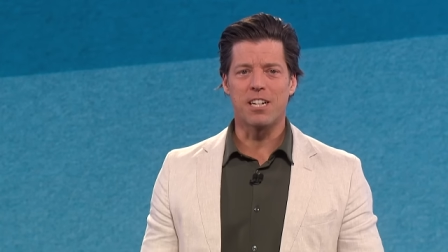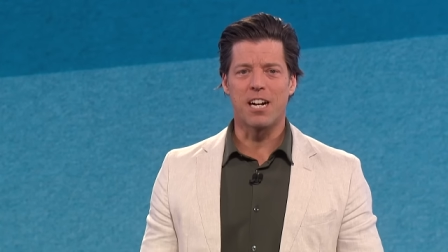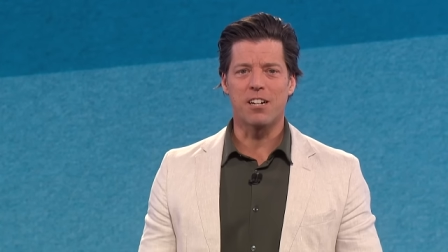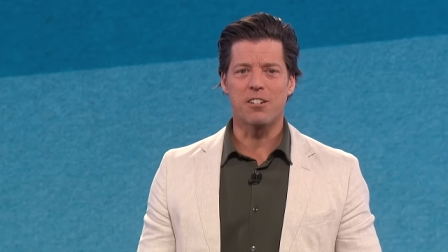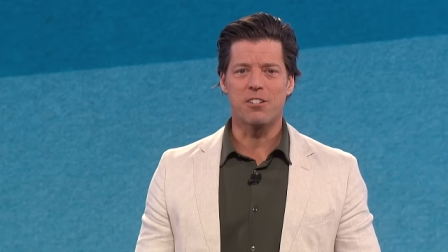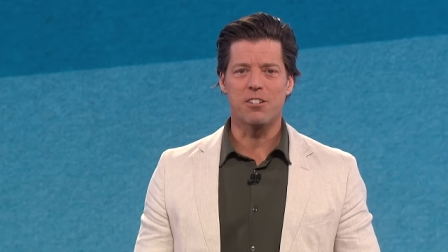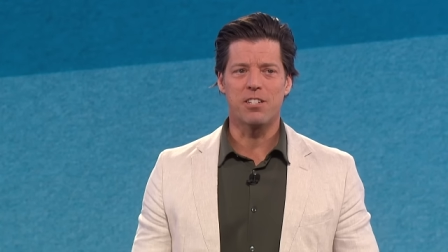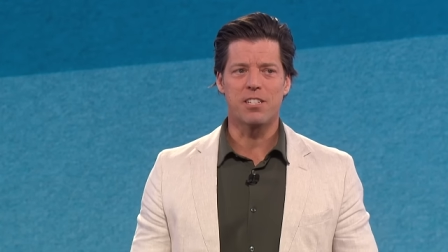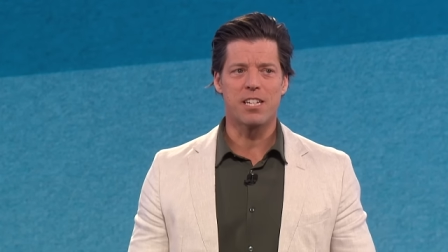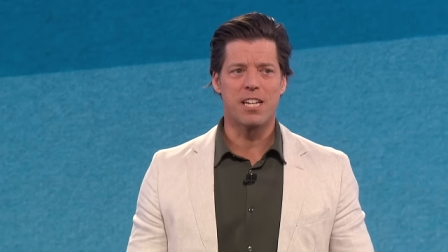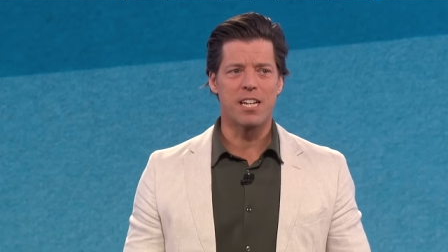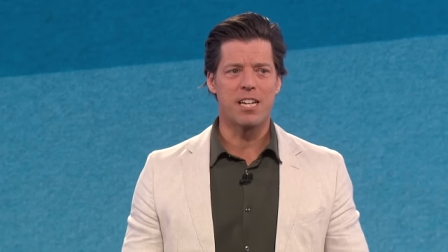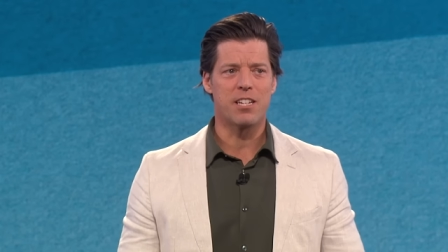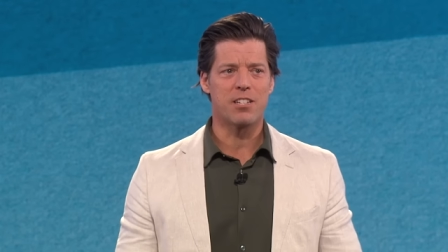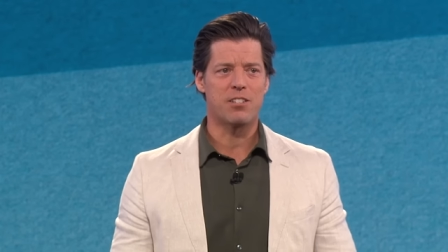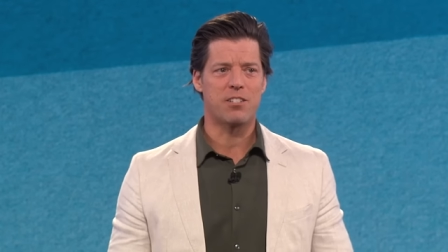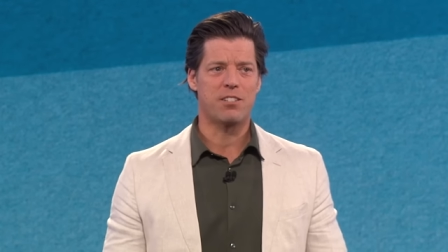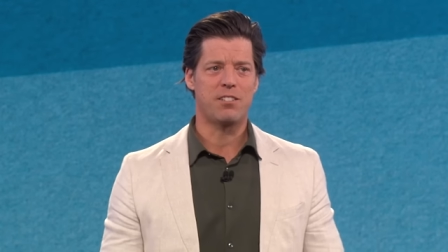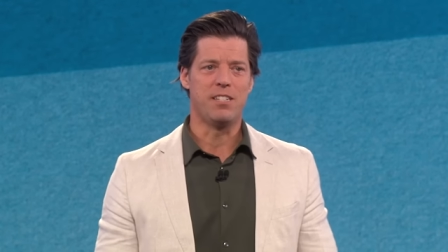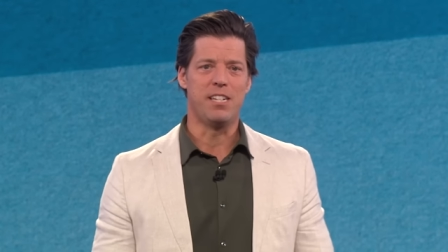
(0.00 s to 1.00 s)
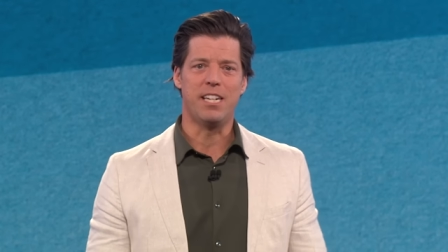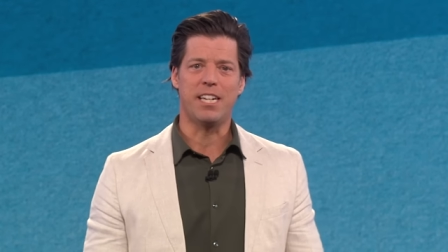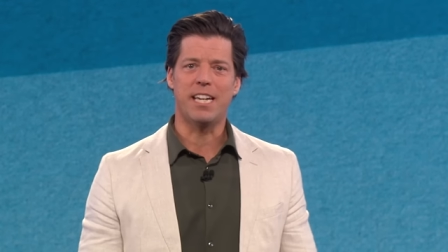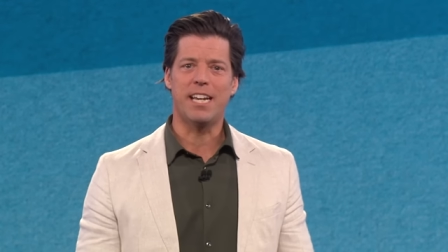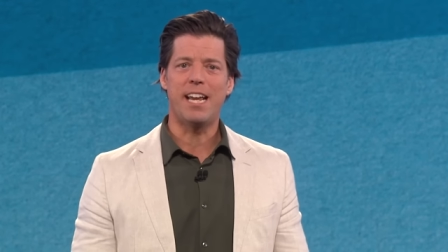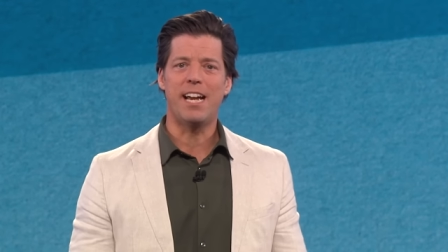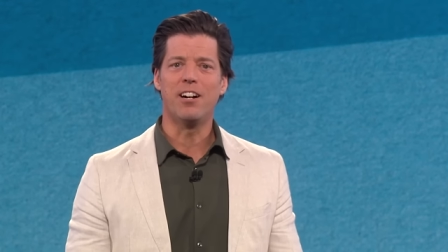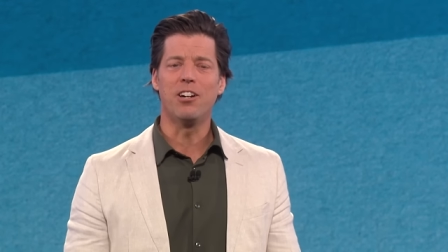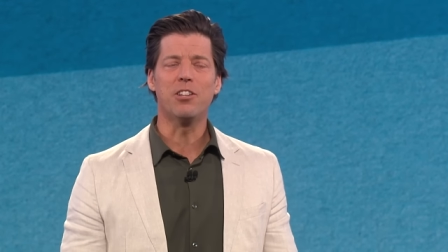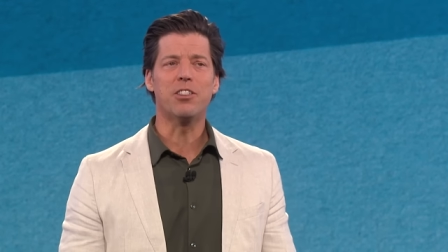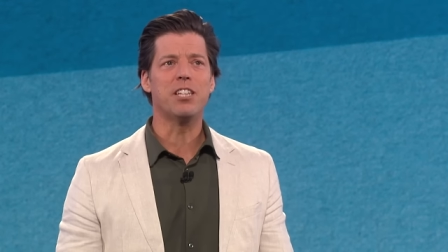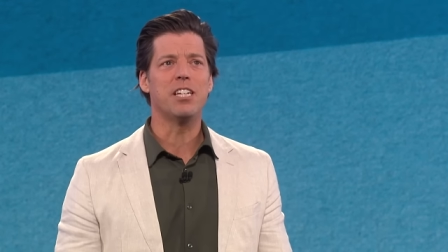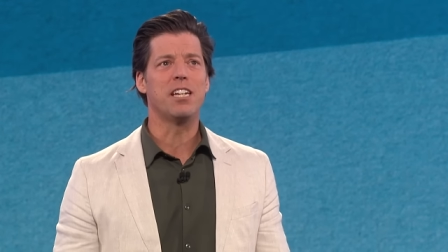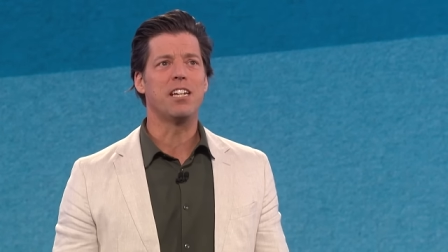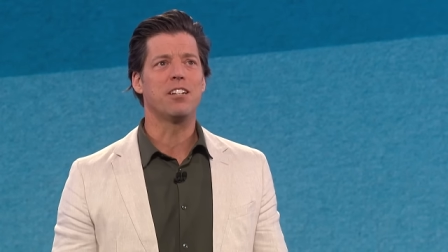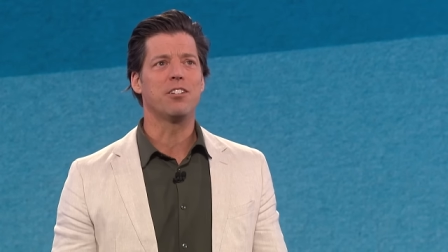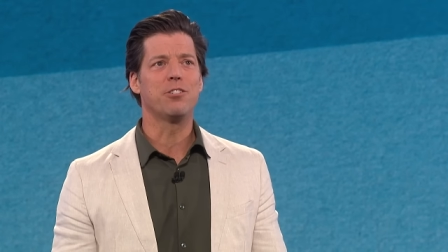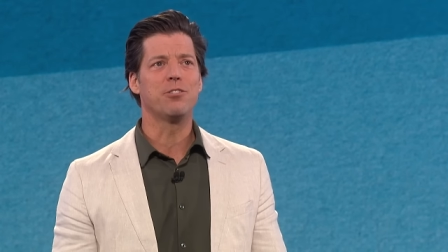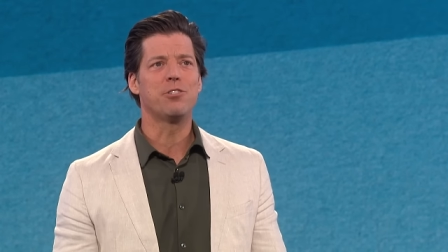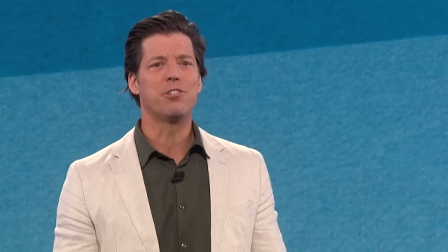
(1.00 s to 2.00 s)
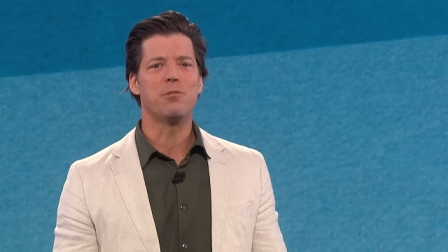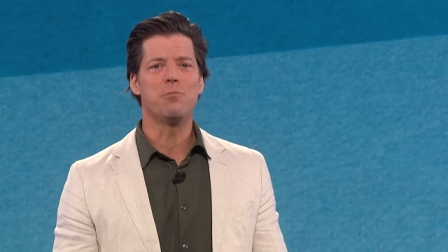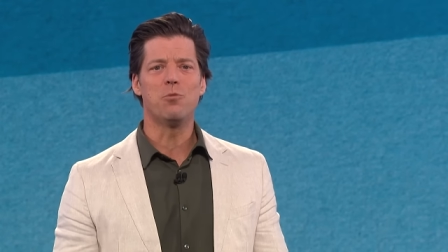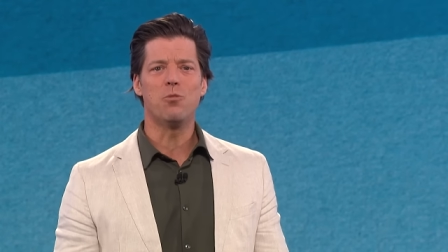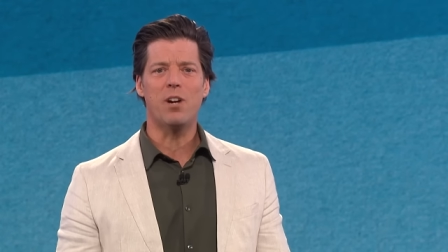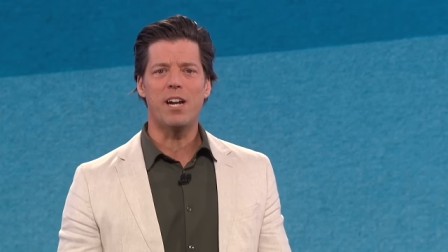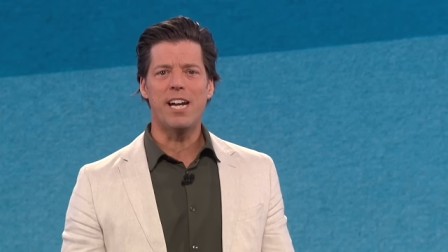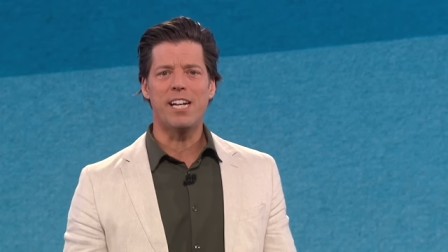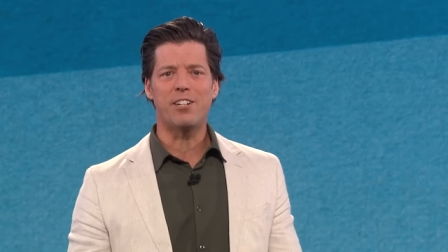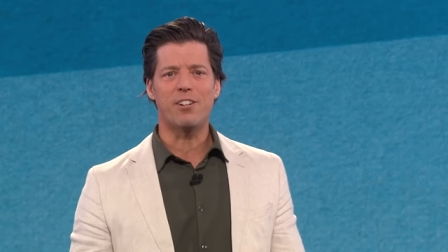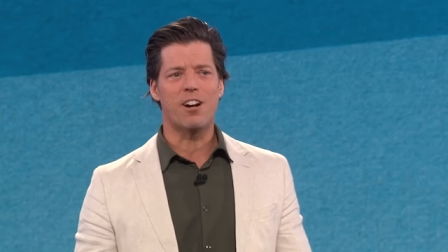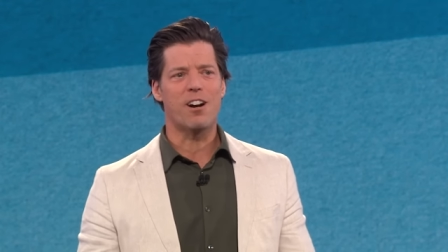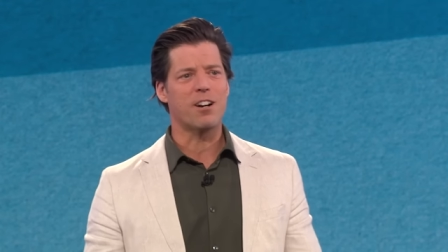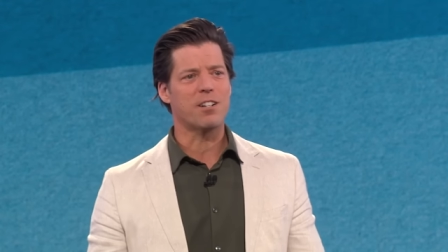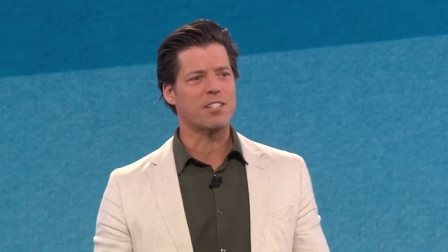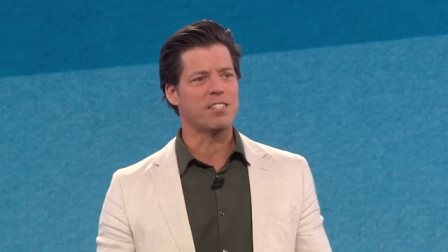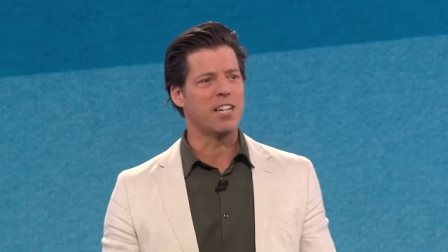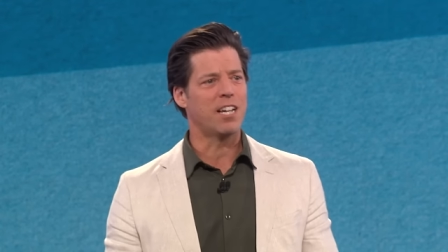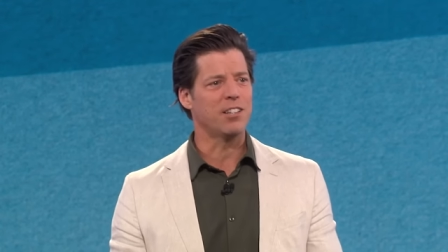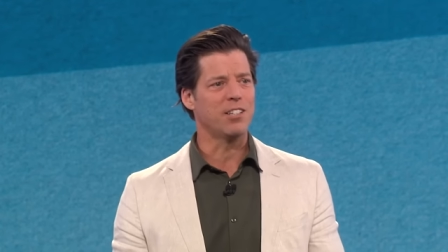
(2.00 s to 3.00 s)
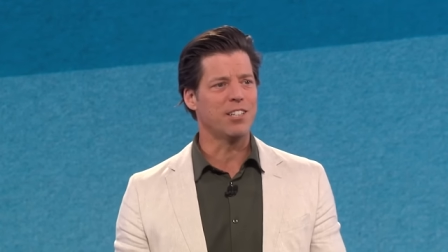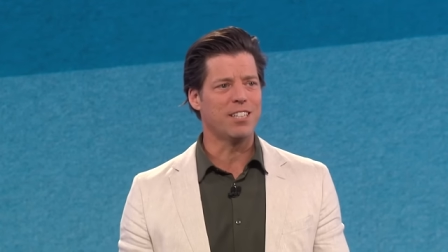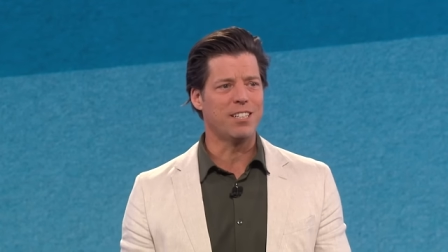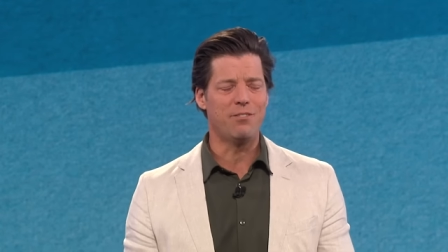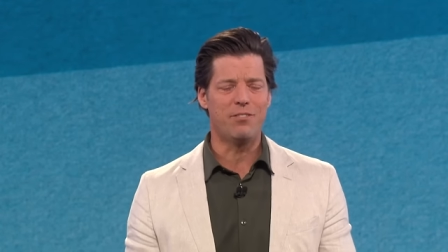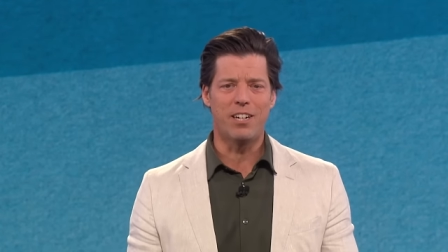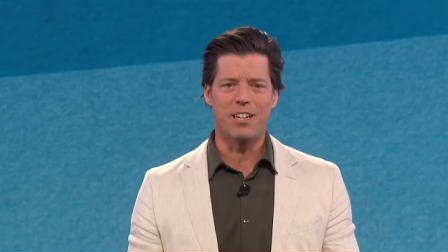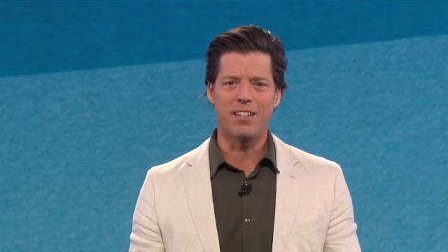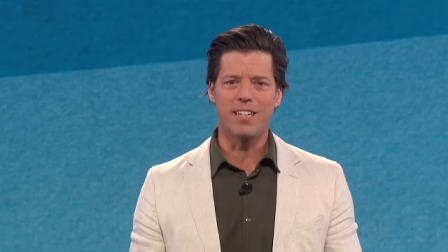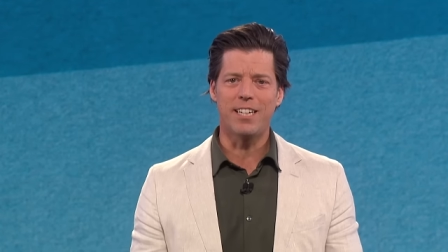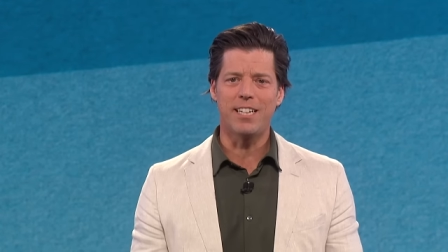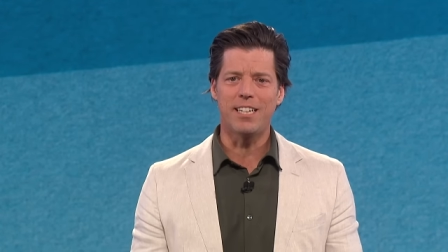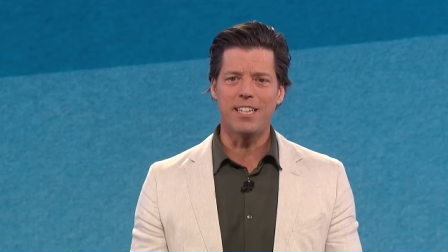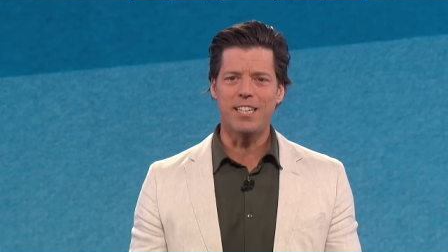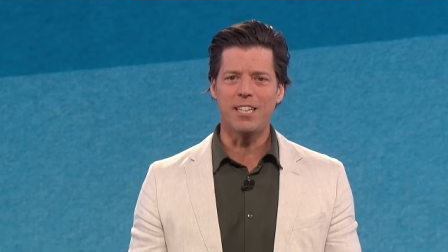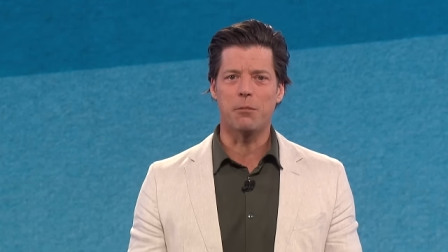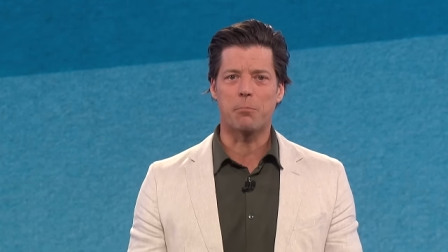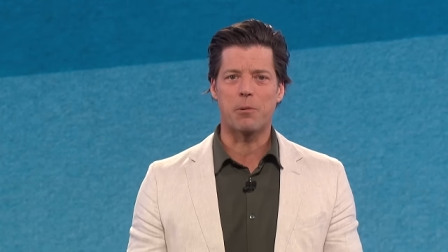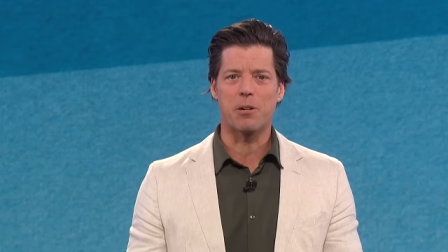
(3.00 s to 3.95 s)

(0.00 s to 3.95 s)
Doctor says, you need to get healthy. You need to lose some weight. Your heart's not looking very good.